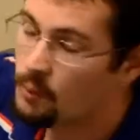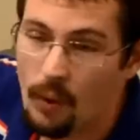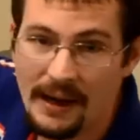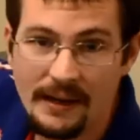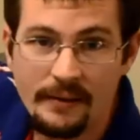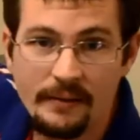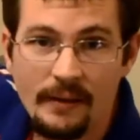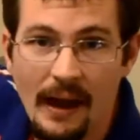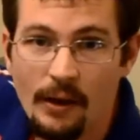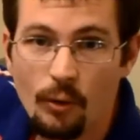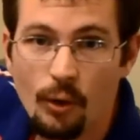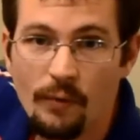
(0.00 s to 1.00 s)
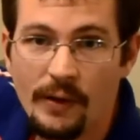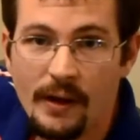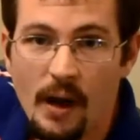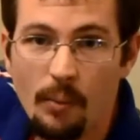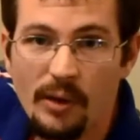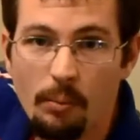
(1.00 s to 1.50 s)
weight. I don't know if they
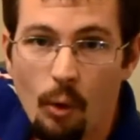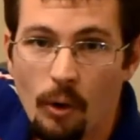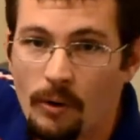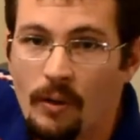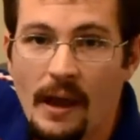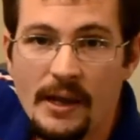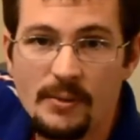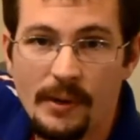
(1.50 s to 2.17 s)
come with more or less,